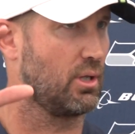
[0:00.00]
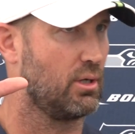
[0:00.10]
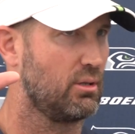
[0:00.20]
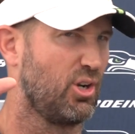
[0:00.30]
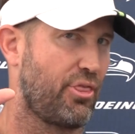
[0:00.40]

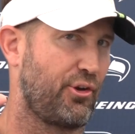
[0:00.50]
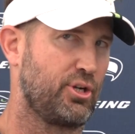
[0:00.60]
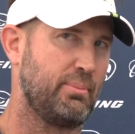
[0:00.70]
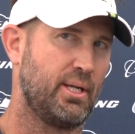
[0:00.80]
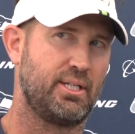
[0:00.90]
the little
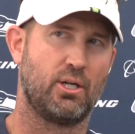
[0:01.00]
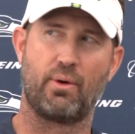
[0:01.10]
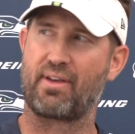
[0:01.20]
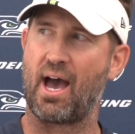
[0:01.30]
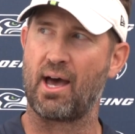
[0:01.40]
30-minute deal
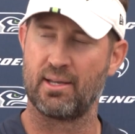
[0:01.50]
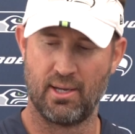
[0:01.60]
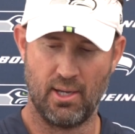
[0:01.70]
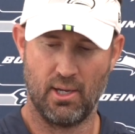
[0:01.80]
we've got.